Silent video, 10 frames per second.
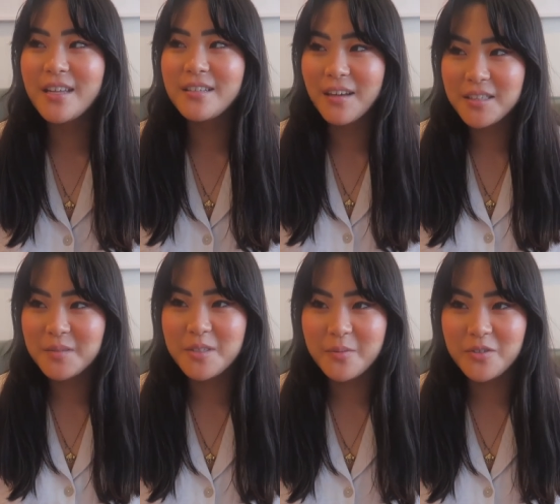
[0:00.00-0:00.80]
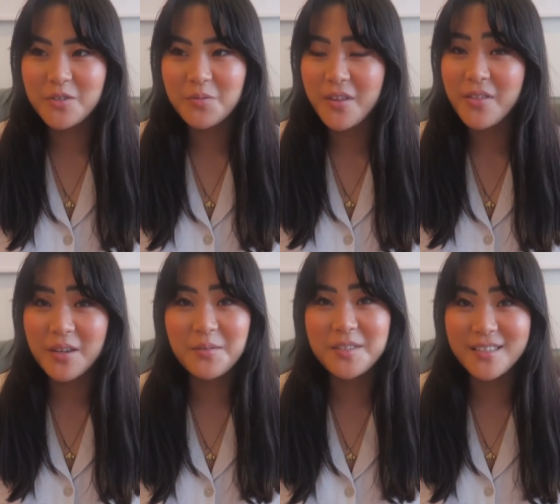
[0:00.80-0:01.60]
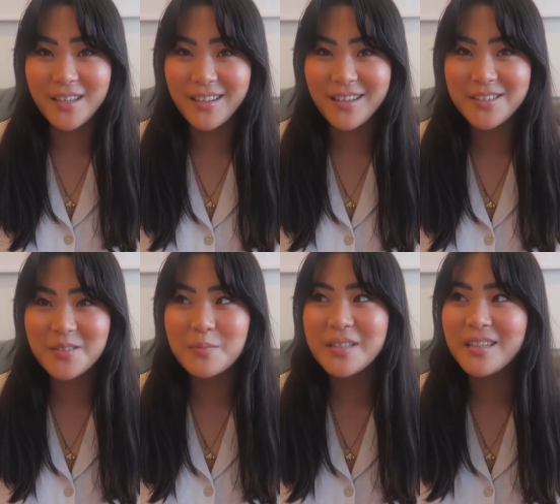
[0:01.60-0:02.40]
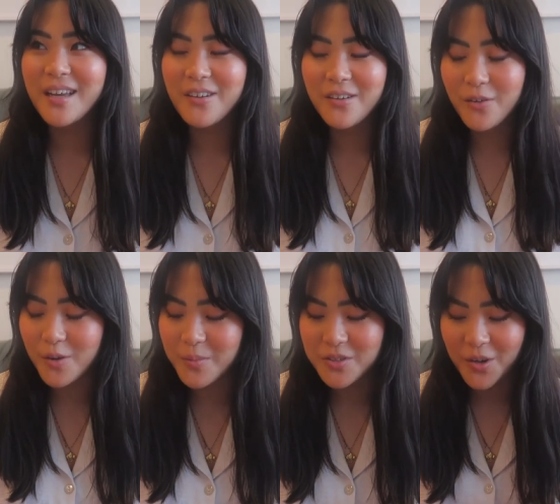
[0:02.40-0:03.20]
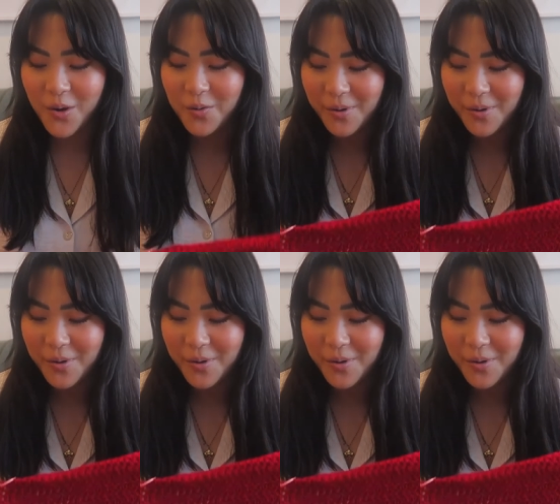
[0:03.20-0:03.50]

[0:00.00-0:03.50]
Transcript: The last time I spoke to you I think was Sunday, so it's been like almost a whole